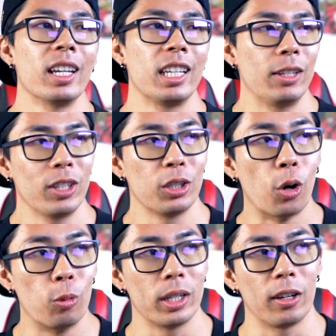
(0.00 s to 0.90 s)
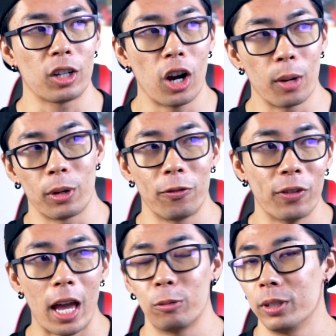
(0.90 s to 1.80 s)
He didn't even know what a carb or
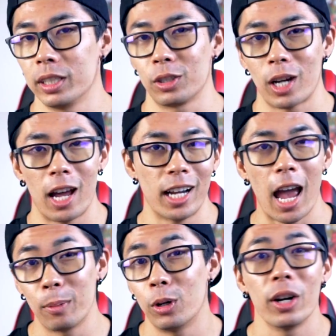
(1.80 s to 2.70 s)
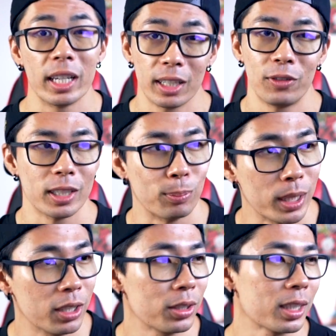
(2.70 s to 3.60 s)
fat was or how to eyeball any of his
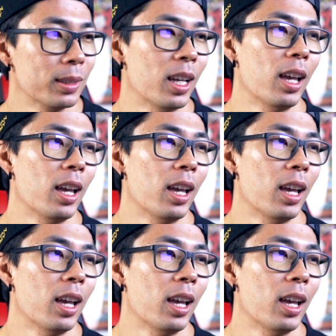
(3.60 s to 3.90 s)
meals.